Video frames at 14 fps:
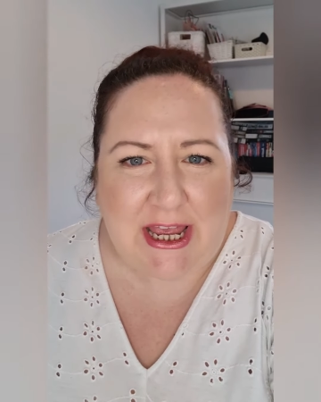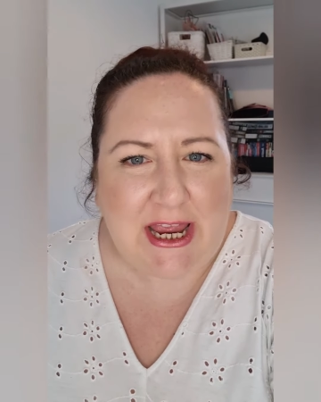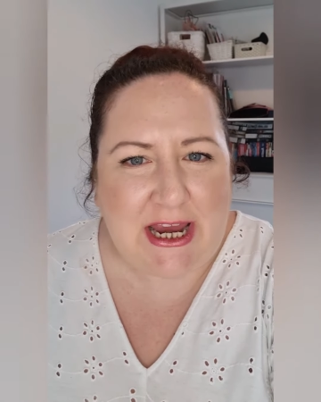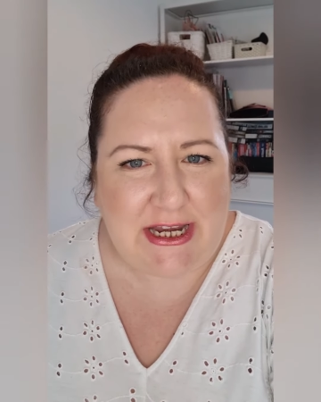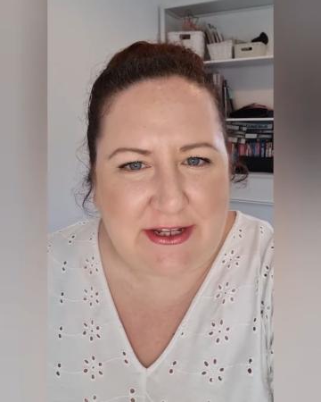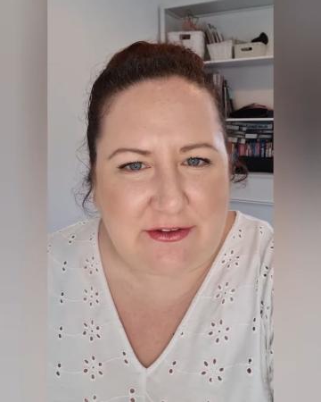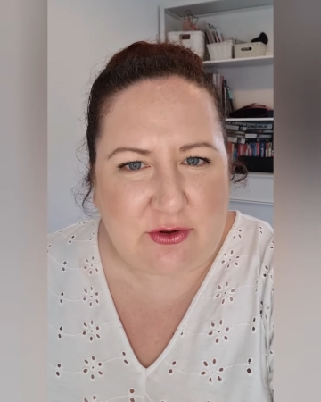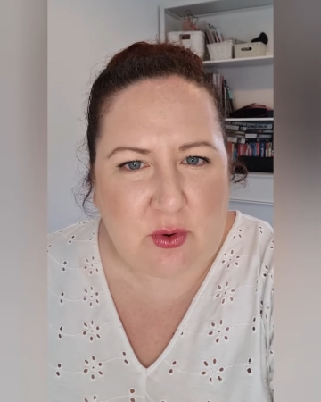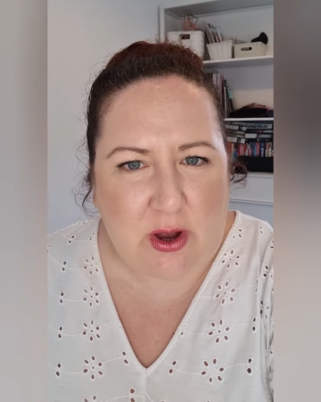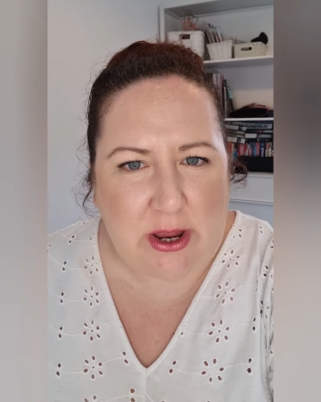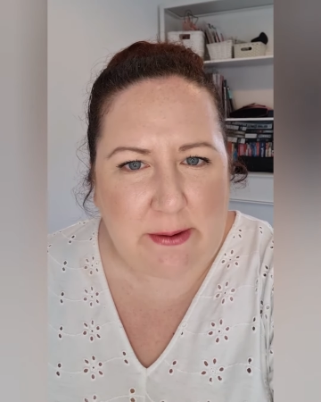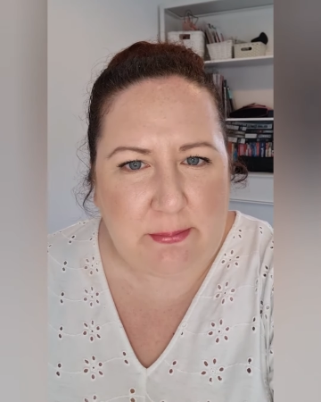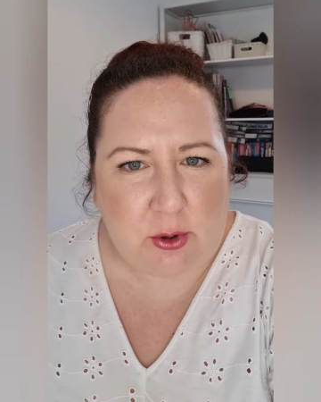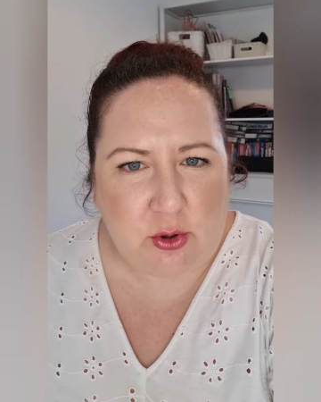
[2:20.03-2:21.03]
It is quite
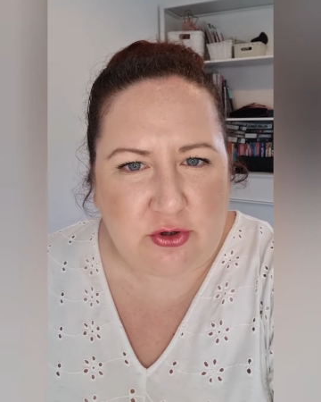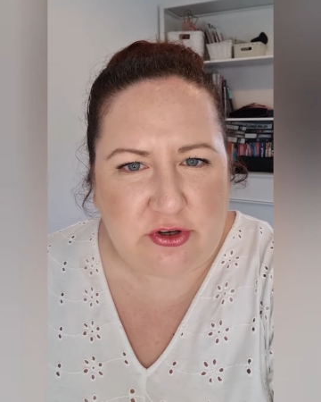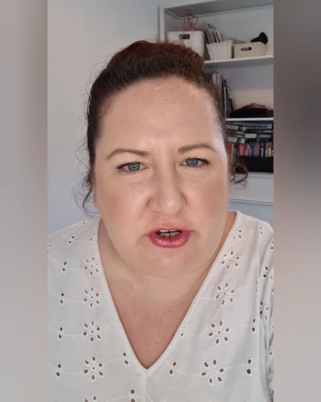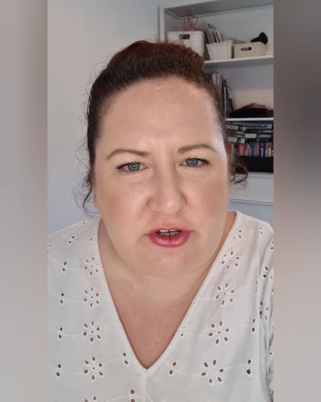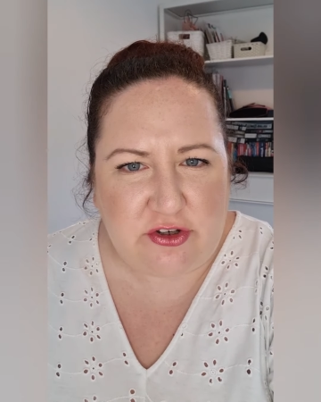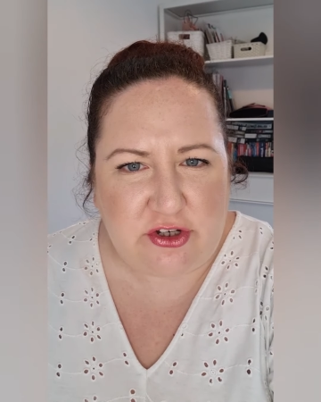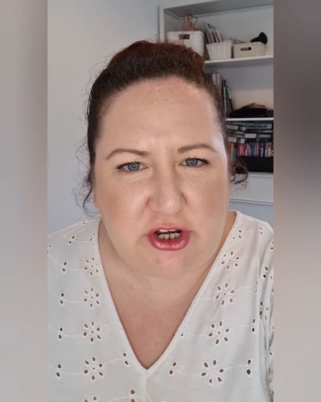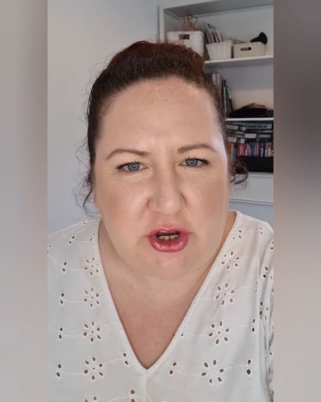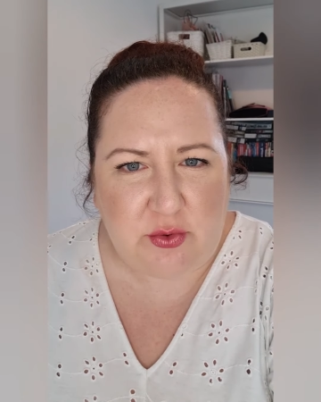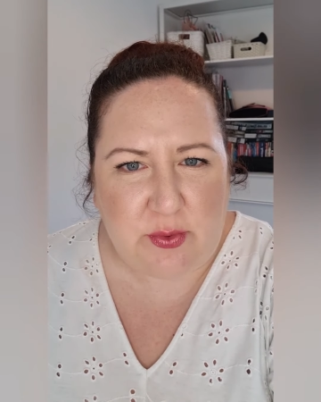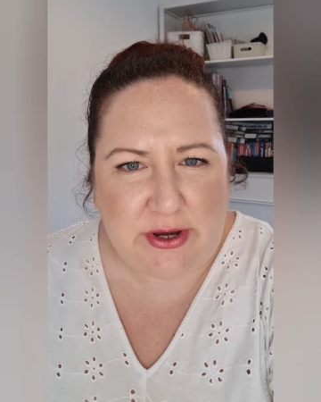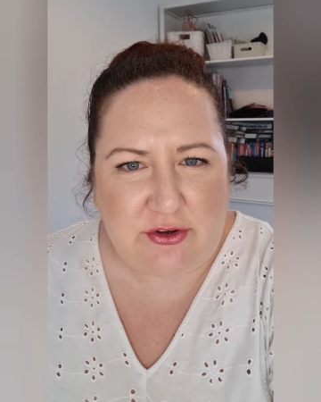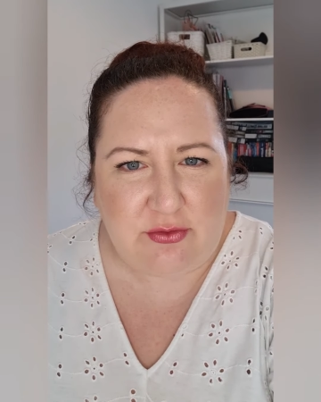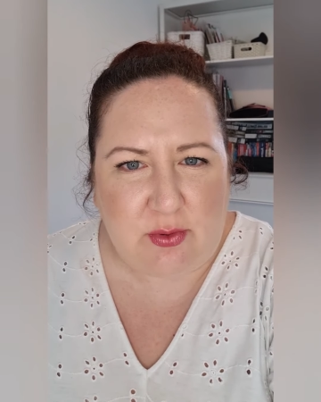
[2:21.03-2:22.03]
important to know
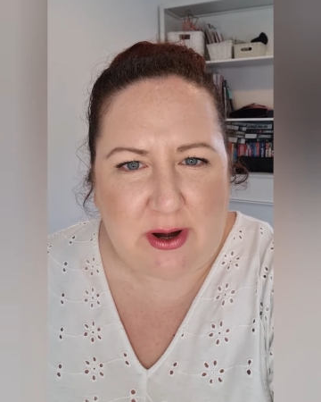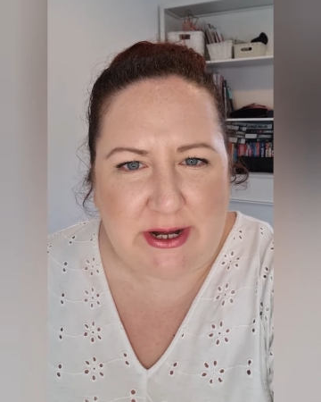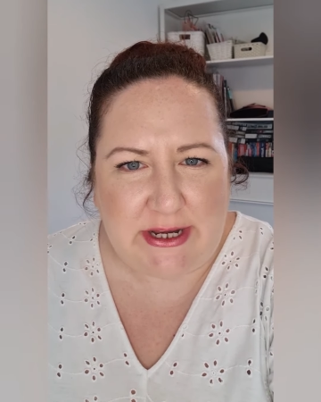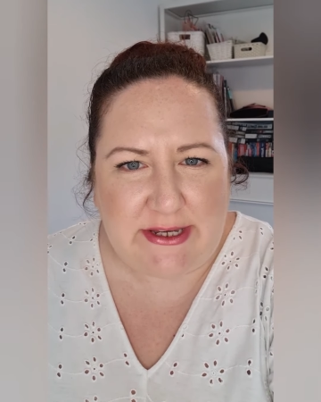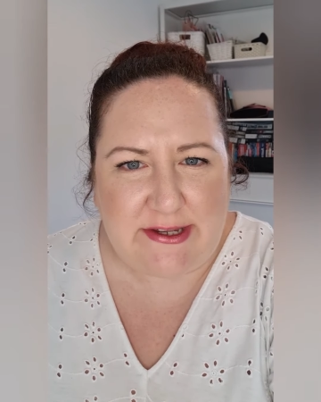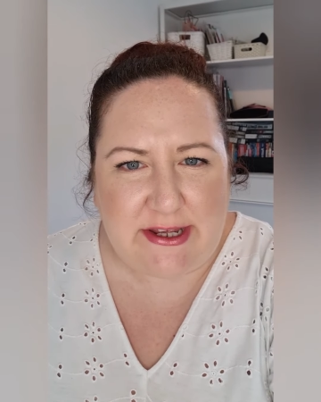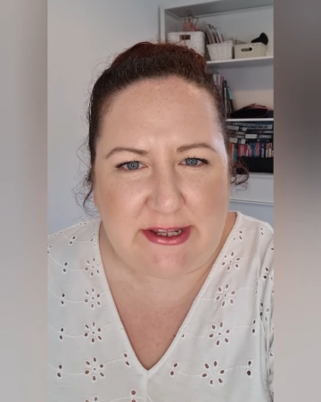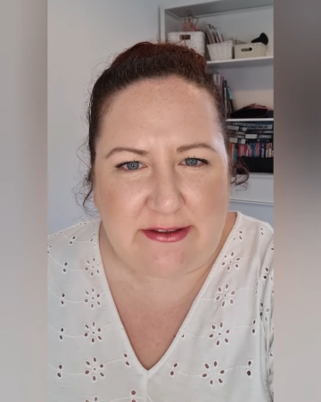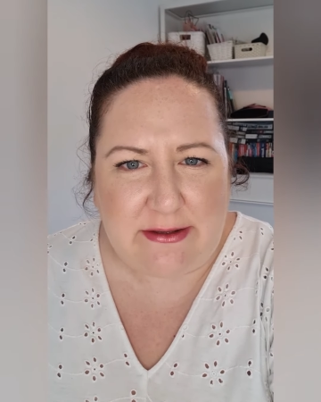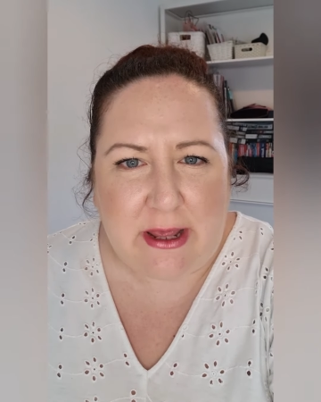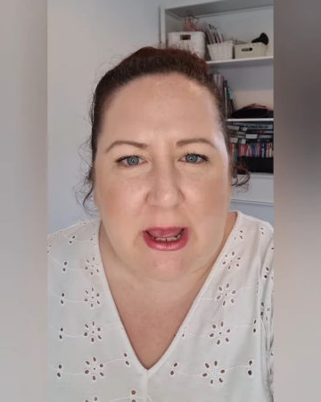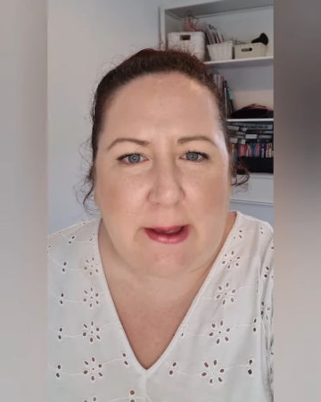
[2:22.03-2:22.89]
which one it is